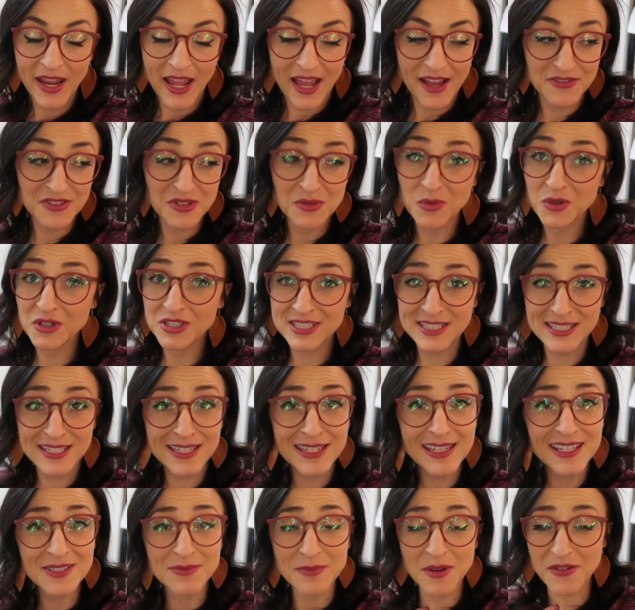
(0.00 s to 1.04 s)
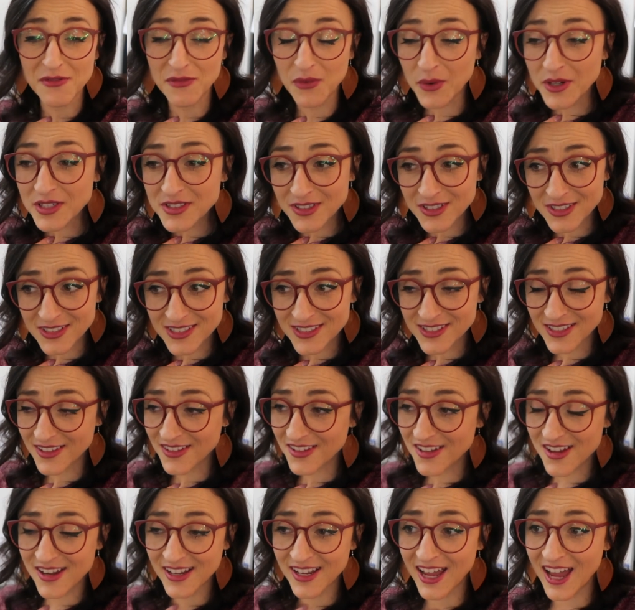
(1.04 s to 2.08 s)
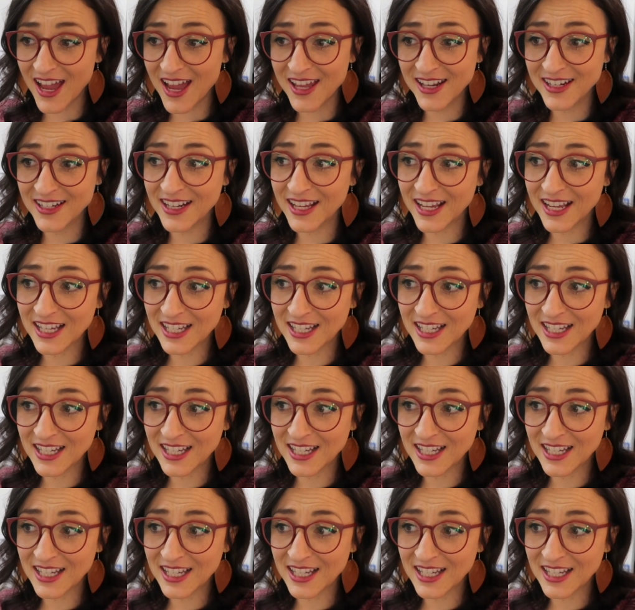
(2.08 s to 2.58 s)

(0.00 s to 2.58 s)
have some more tea because my voice hurts again.